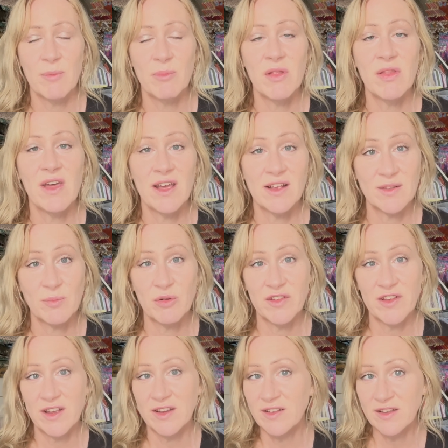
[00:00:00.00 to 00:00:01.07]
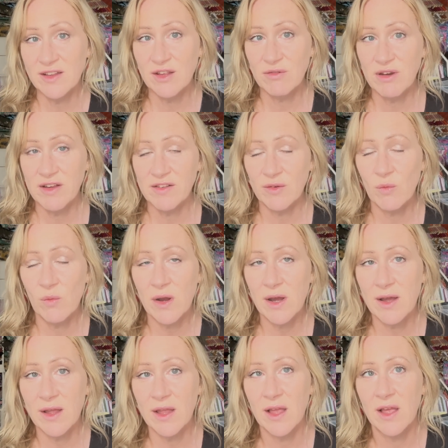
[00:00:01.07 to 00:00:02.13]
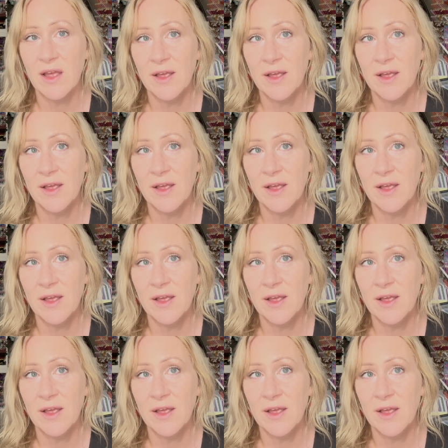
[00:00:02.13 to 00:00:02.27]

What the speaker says: but that's precisely the reason why